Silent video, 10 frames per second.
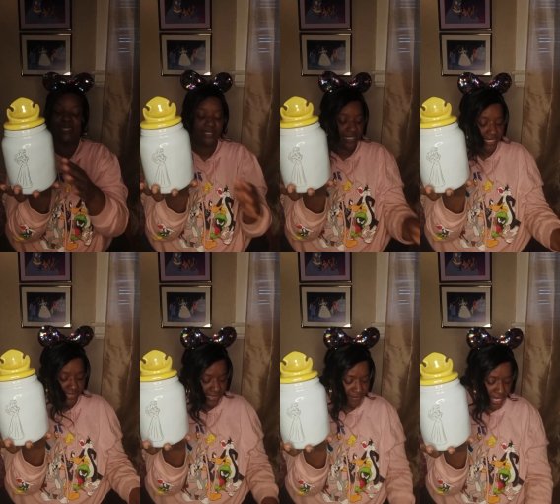Because
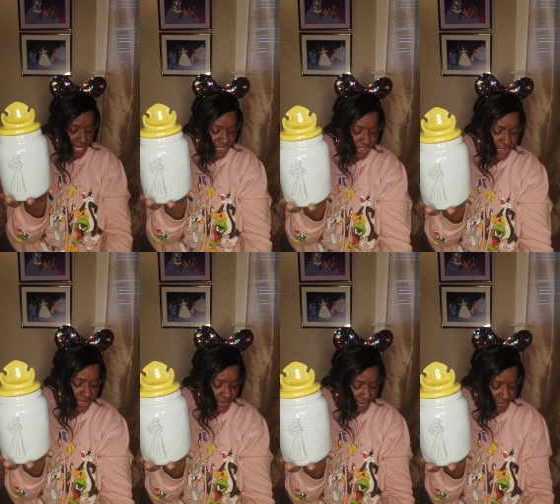it's matching.
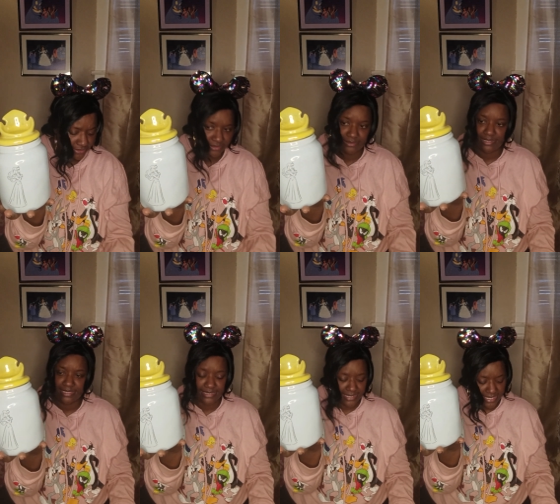
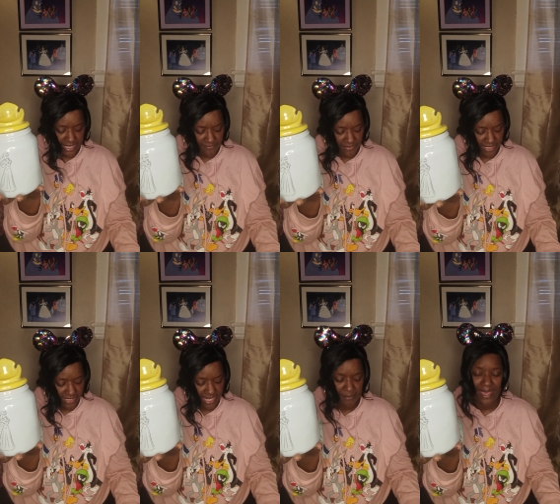It's given.
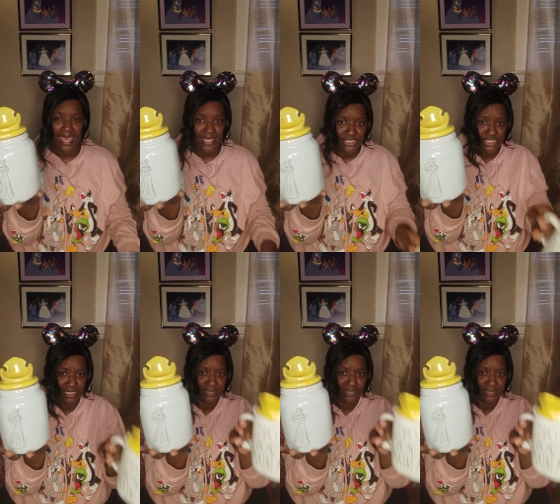They matching.